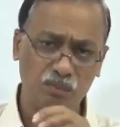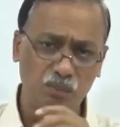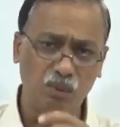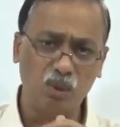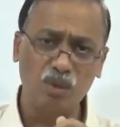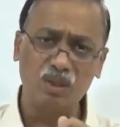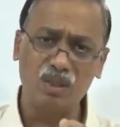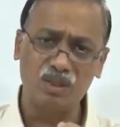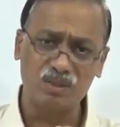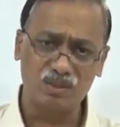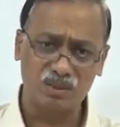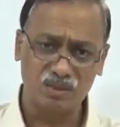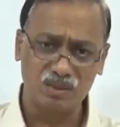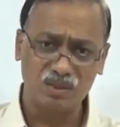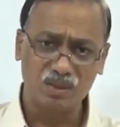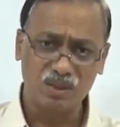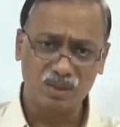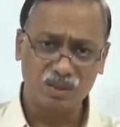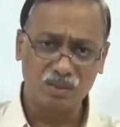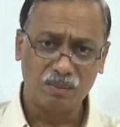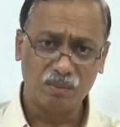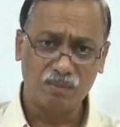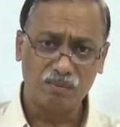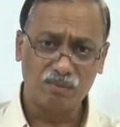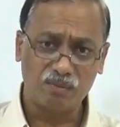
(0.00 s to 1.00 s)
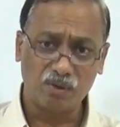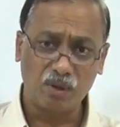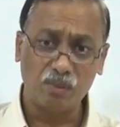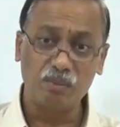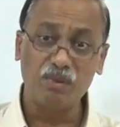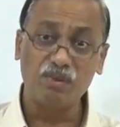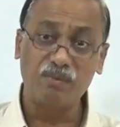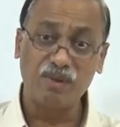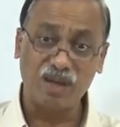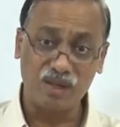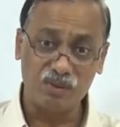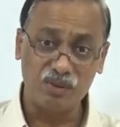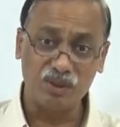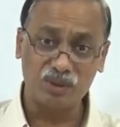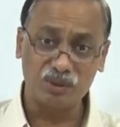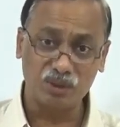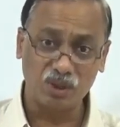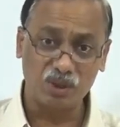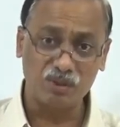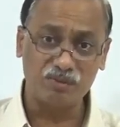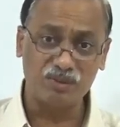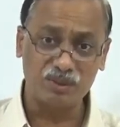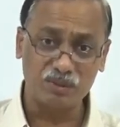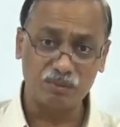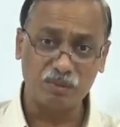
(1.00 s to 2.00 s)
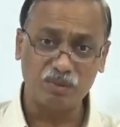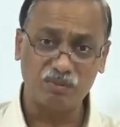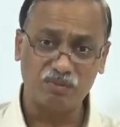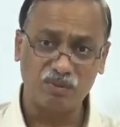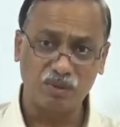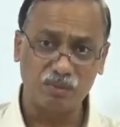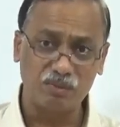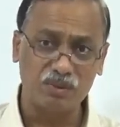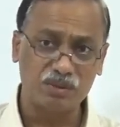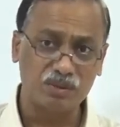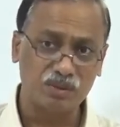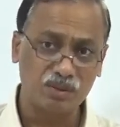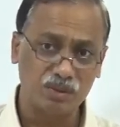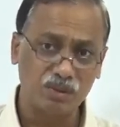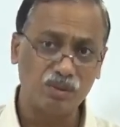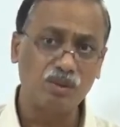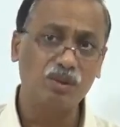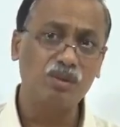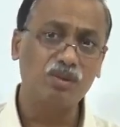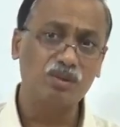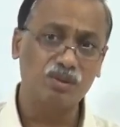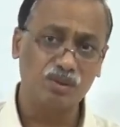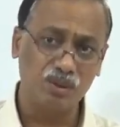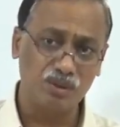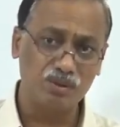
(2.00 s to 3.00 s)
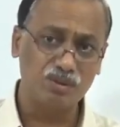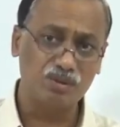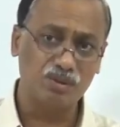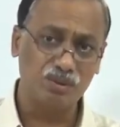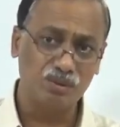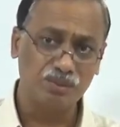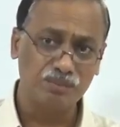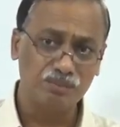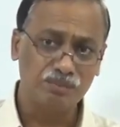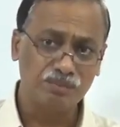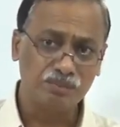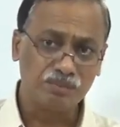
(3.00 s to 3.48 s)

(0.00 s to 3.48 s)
bonus from evaluation of his performance, do not you think so?